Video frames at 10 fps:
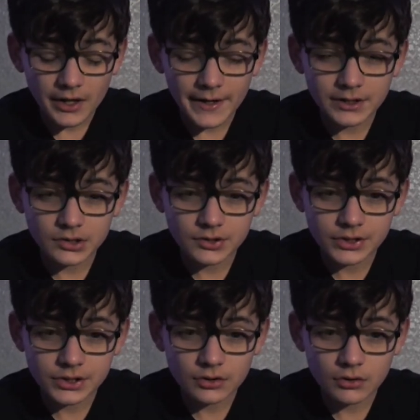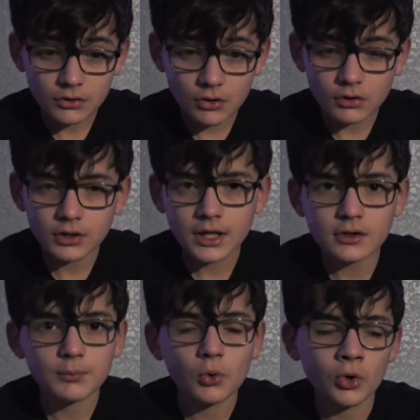is already
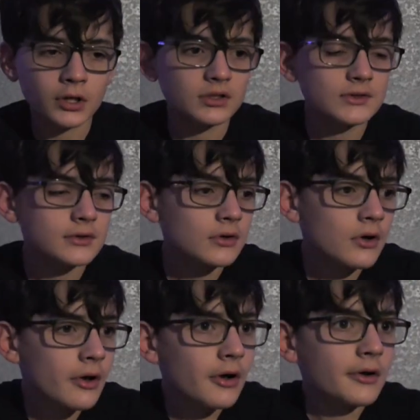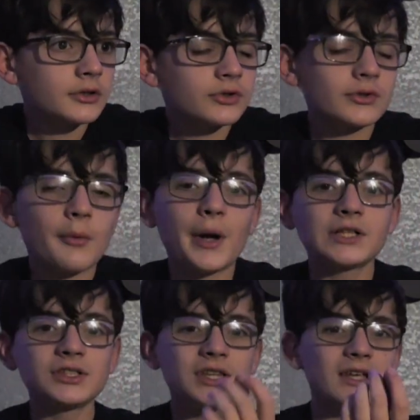at a point. So
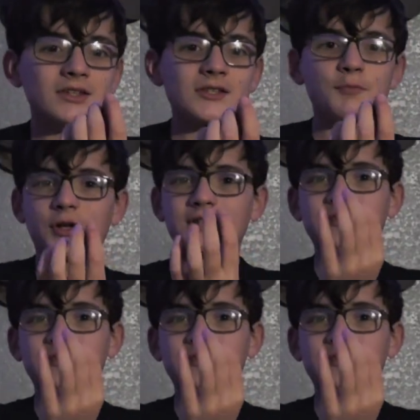imagine this, but